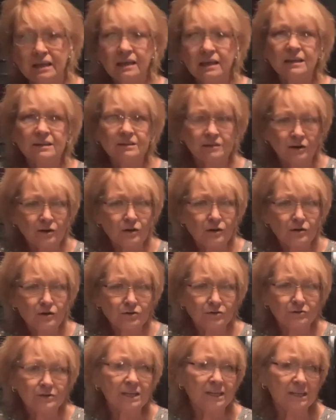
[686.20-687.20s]
the
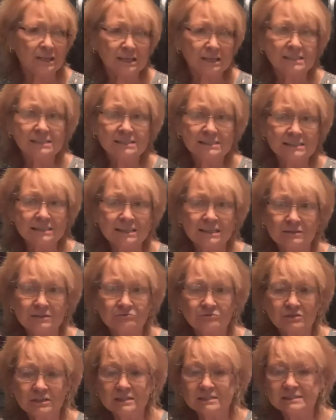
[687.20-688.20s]
harder it is to get
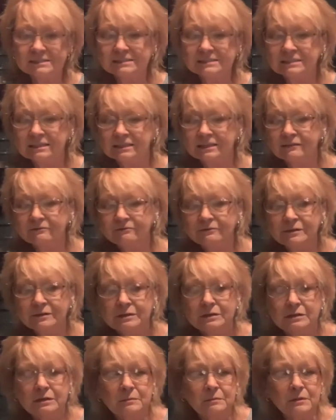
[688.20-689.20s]
rid of stuff.
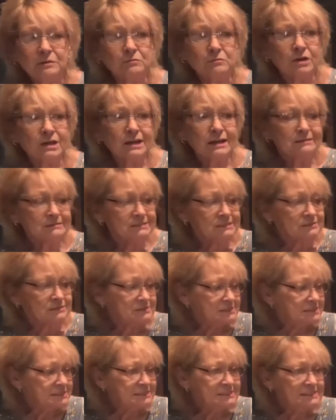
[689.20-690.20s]
But what I was
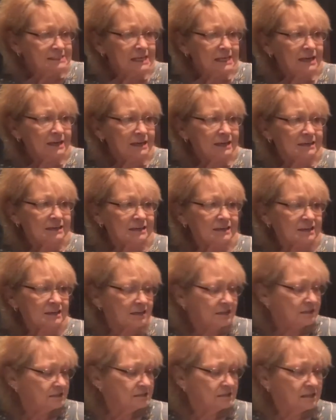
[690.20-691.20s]
going to say
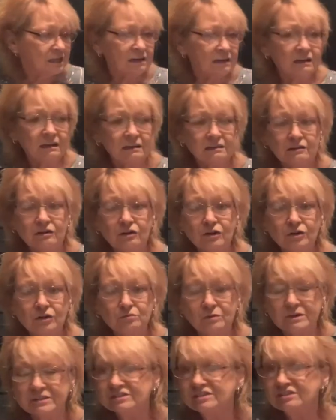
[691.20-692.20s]
is a lot of the
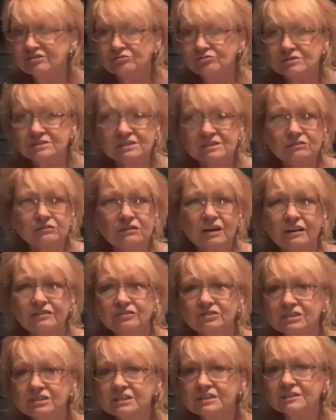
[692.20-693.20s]
hardware stores, they're not
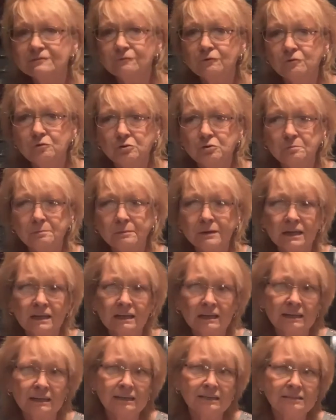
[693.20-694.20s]
just for
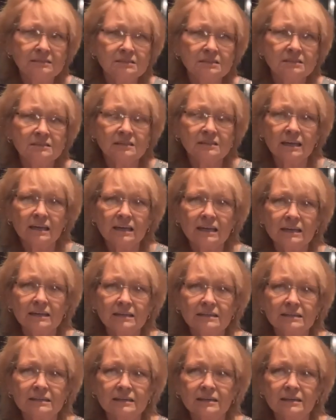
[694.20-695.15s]
paint and